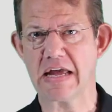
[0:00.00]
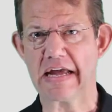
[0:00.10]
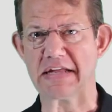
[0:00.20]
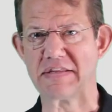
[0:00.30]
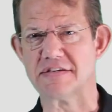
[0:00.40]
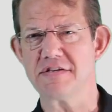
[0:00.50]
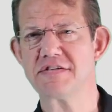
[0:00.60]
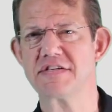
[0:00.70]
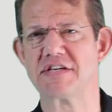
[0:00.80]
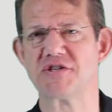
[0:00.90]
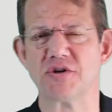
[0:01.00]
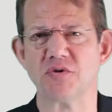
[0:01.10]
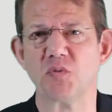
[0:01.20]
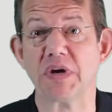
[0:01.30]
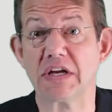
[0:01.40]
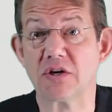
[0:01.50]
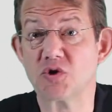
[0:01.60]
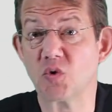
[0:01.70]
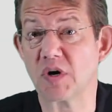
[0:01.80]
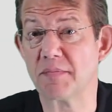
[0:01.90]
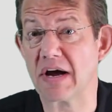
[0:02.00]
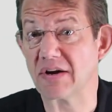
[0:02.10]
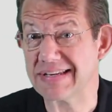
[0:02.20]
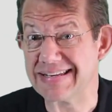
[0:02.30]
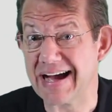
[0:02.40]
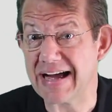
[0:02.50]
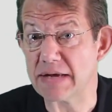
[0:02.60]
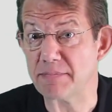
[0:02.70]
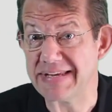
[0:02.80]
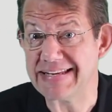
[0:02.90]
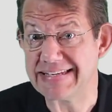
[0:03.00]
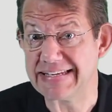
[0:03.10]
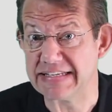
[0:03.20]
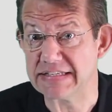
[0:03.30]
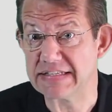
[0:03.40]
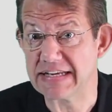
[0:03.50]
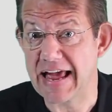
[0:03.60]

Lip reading: In this session, we're going to talk about diabetes